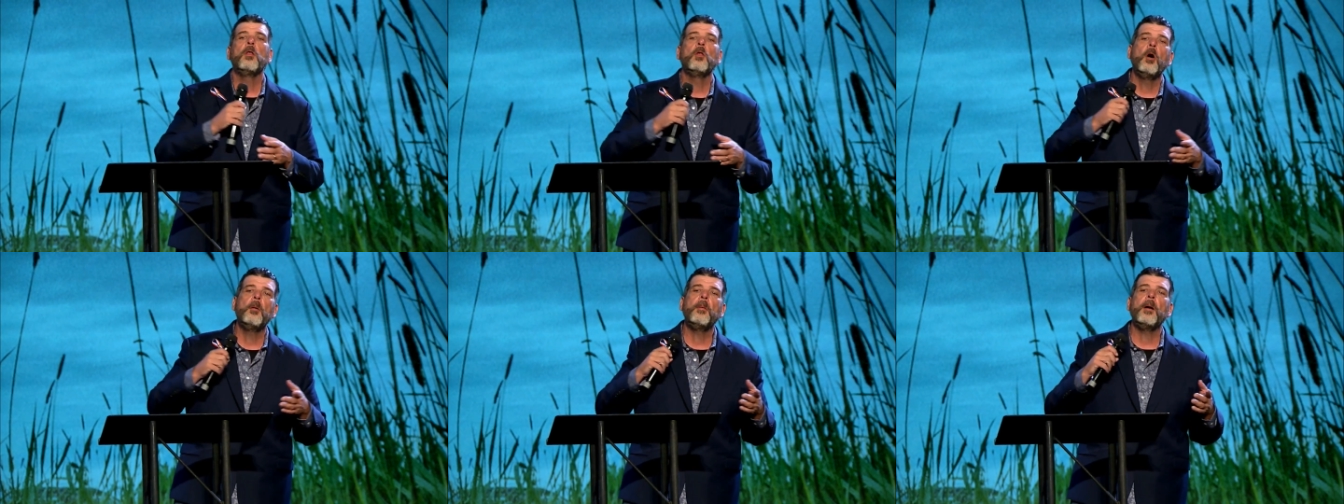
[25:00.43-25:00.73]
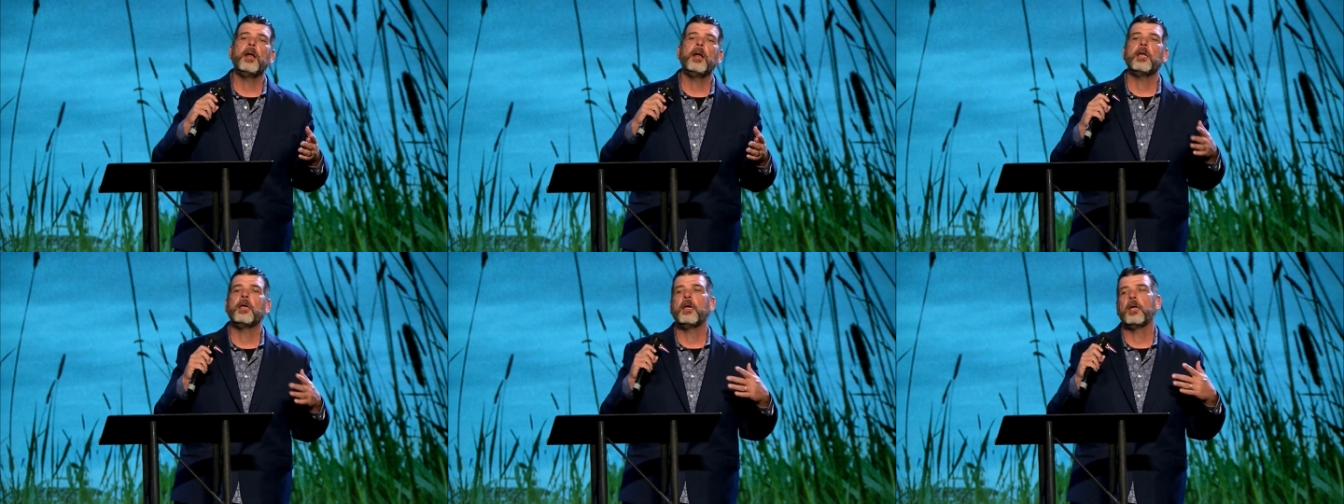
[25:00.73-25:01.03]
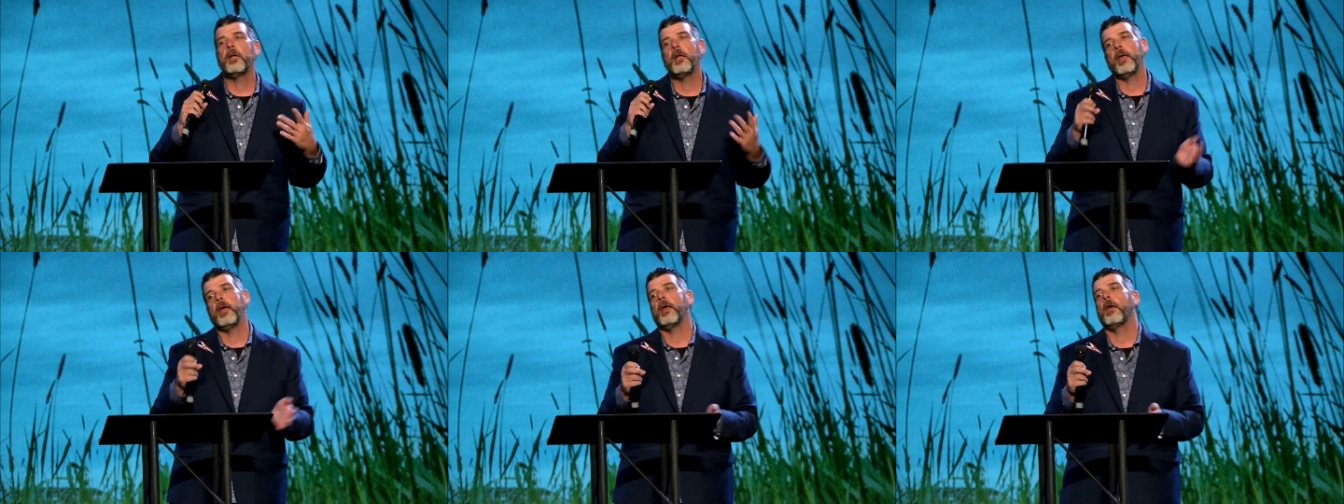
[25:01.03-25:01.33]
nobody
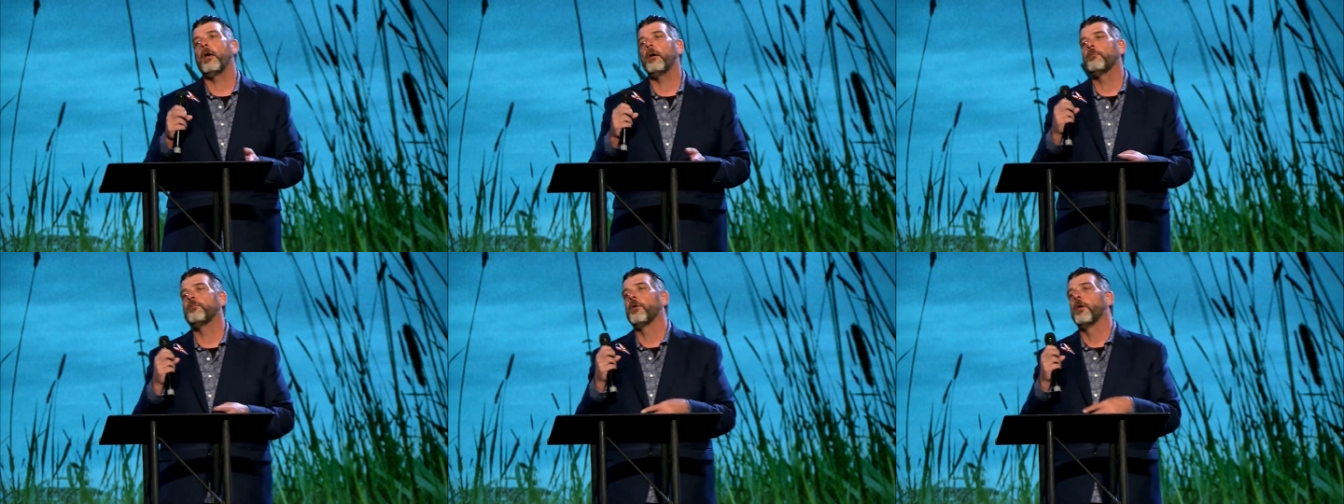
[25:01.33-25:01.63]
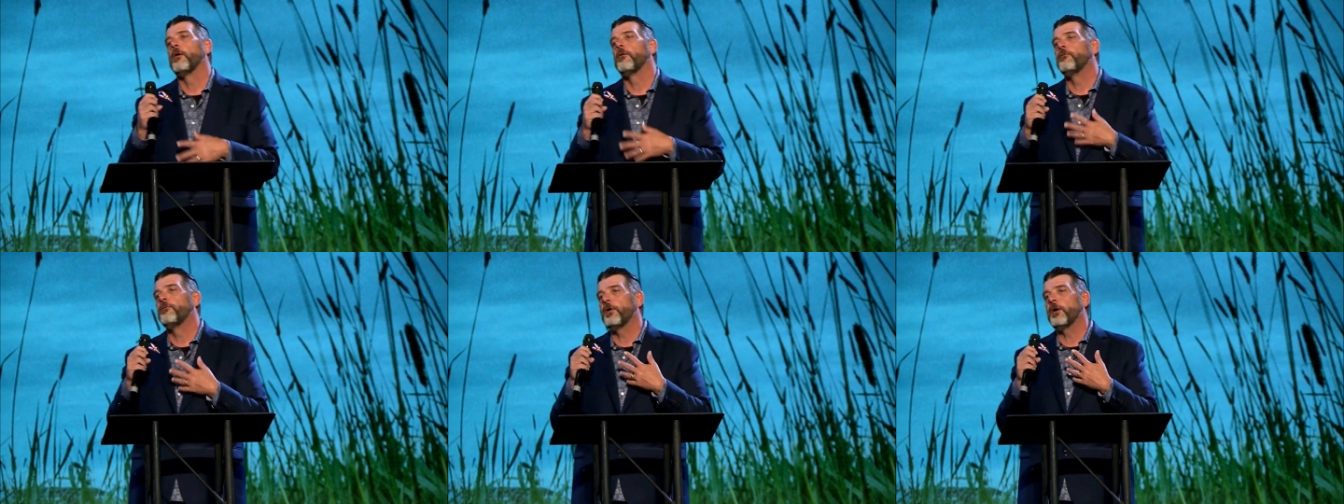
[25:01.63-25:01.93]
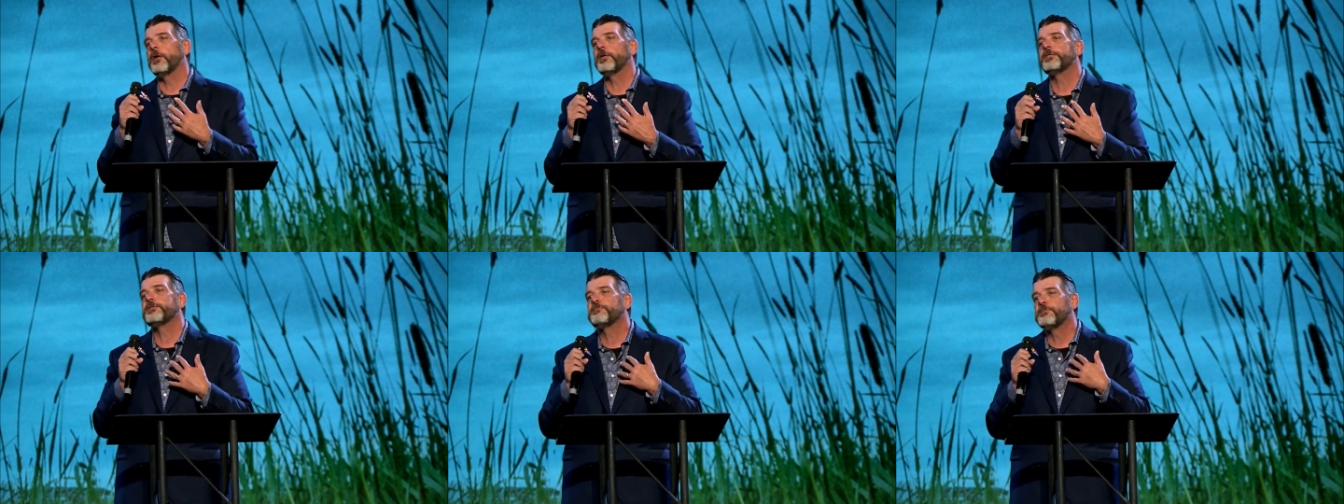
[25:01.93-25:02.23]
can have
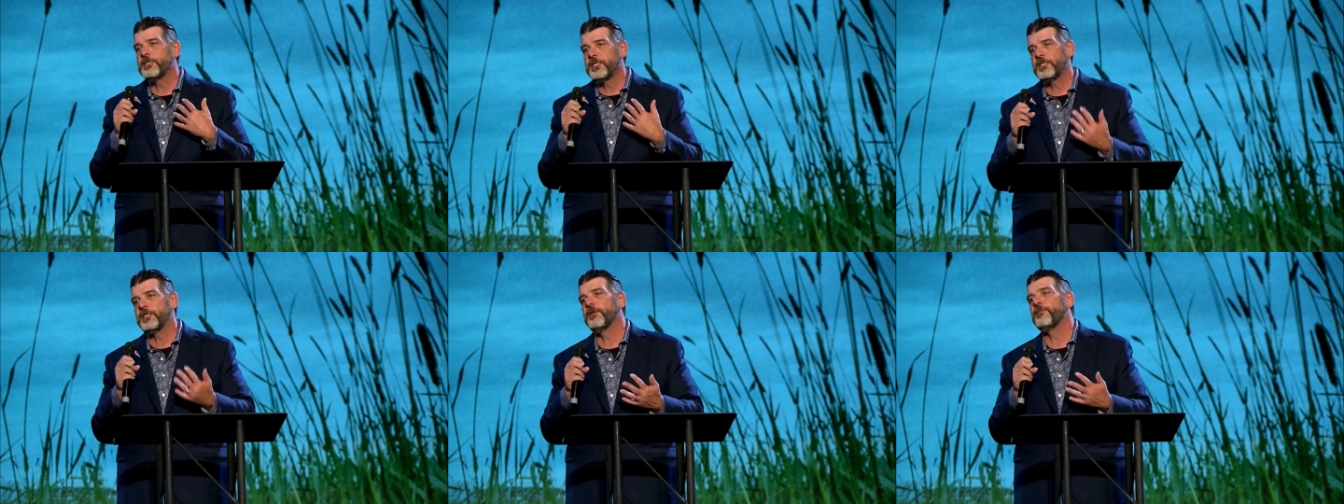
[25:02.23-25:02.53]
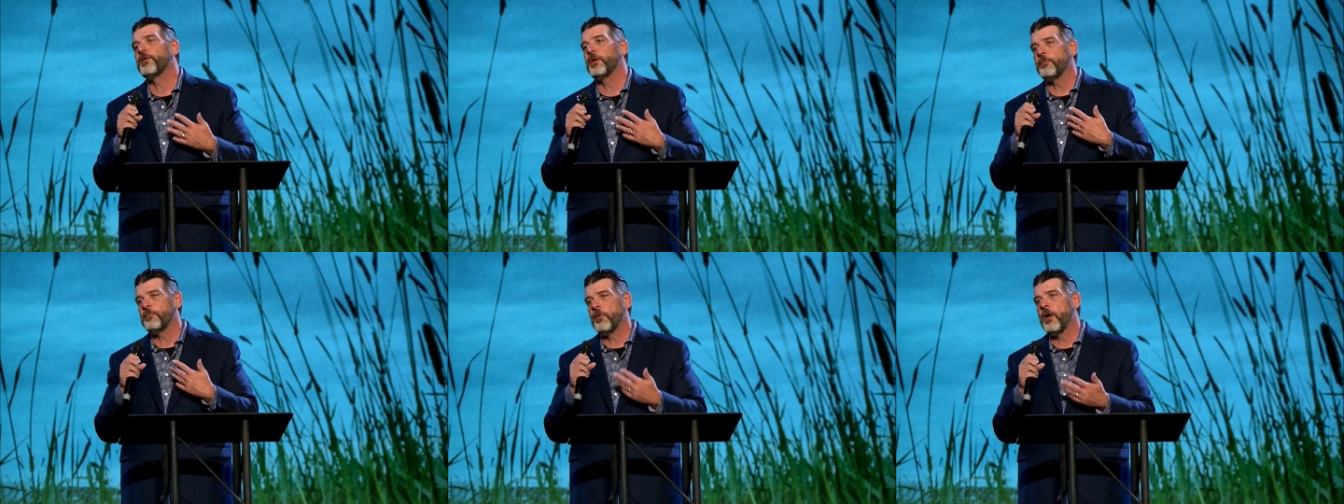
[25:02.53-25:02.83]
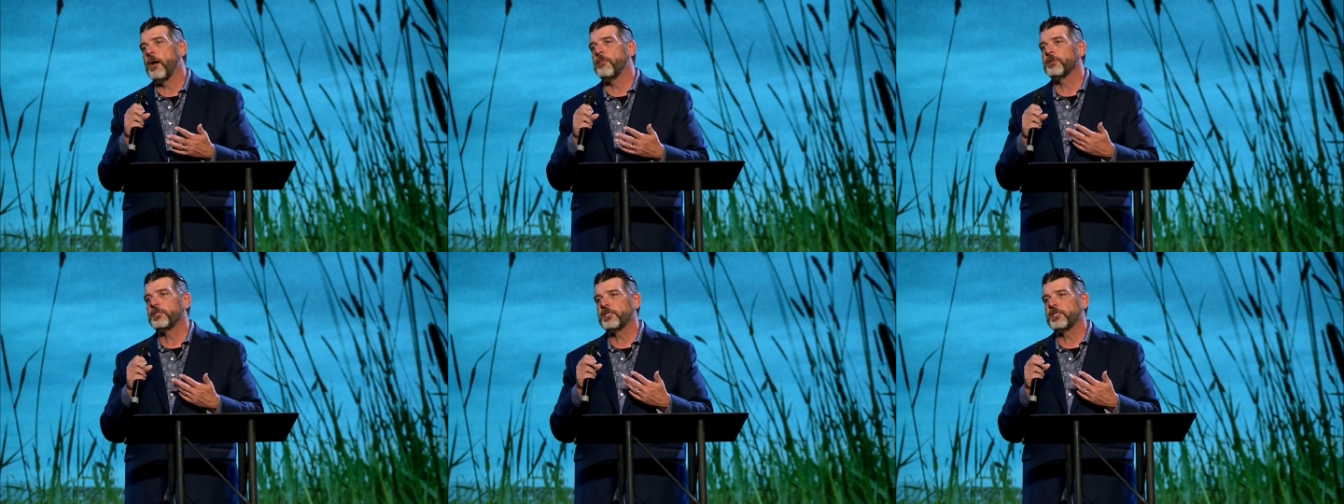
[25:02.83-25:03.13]
very specific
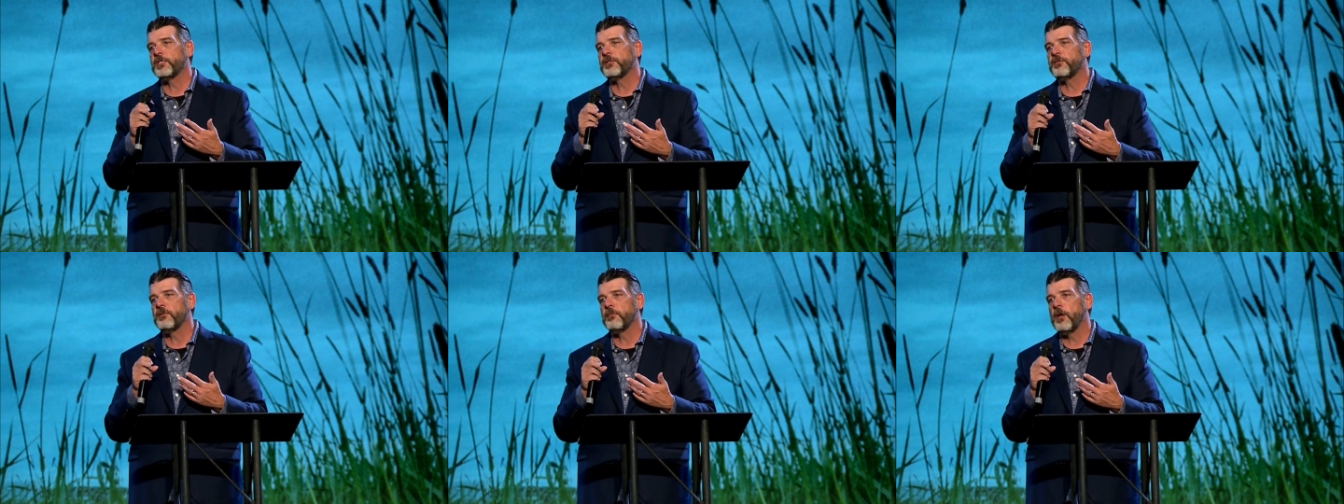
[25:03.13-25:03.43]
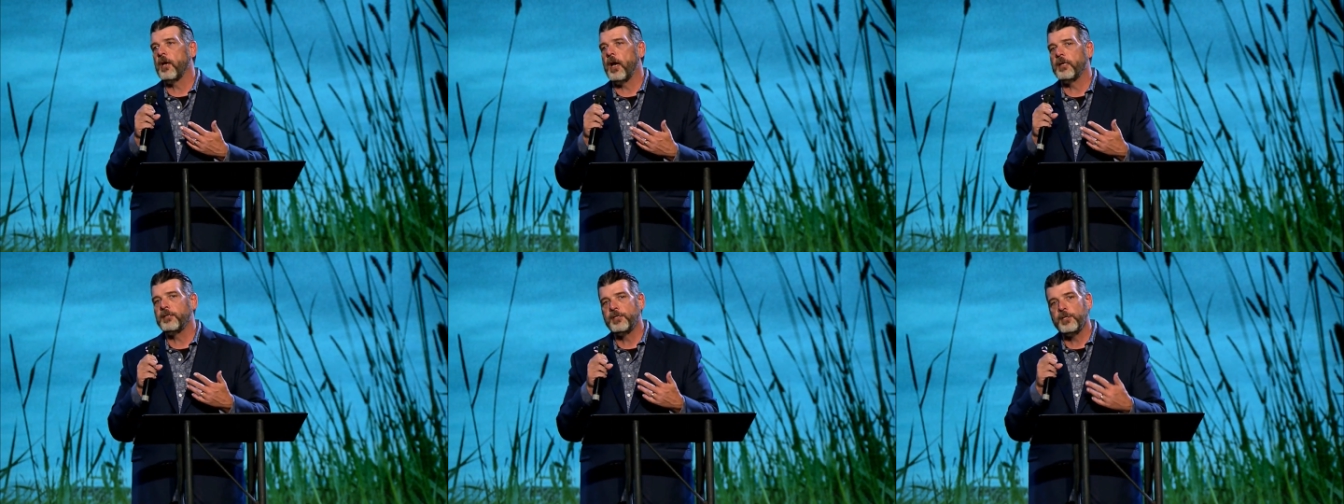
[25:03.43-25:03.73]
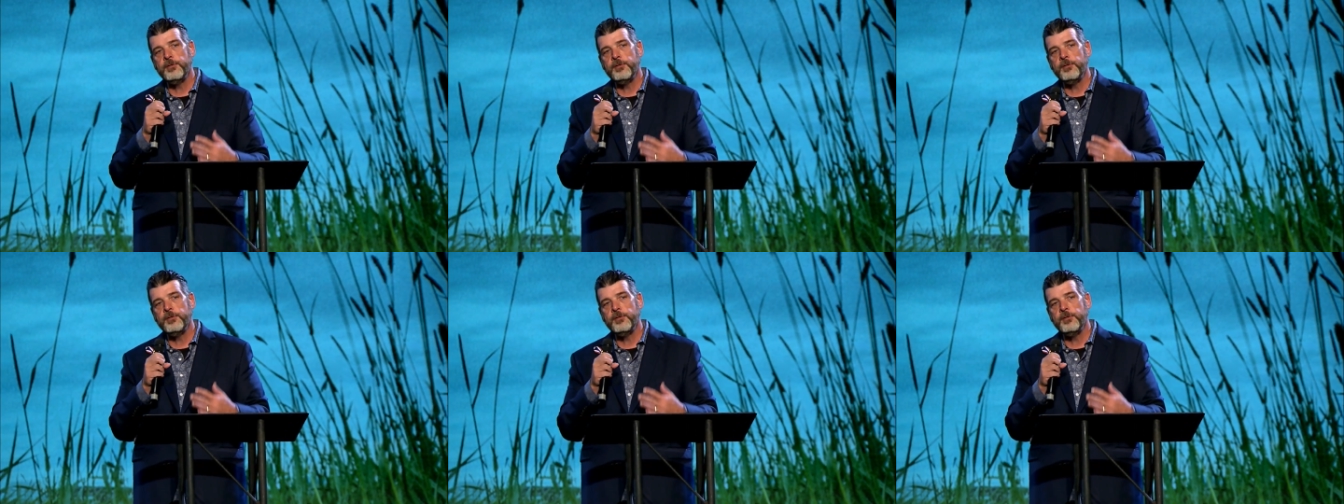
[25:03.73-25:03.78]
promises from God.